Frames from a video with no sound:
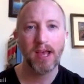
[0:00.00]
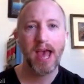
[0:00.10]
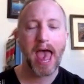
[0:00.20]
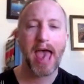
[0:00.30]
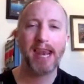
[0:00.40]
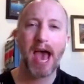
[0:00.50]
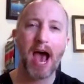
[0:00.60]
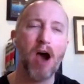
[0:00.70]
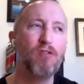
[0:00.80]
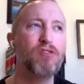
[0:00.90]
and
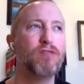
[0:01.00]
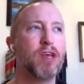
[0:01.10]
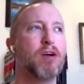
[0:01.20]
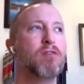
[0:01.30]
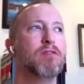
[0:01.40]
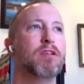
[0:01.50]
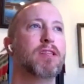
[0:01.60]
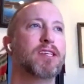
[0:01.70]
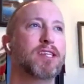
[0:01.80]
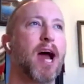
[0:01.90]
how does
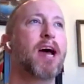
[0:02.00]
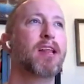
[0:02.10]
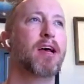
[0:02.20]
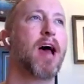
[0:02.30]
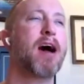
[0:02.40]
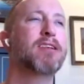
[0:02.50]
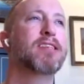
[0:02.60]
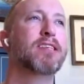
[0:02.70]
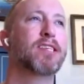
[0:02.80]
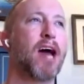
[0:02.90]
the
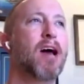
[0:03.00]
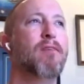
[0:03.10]
style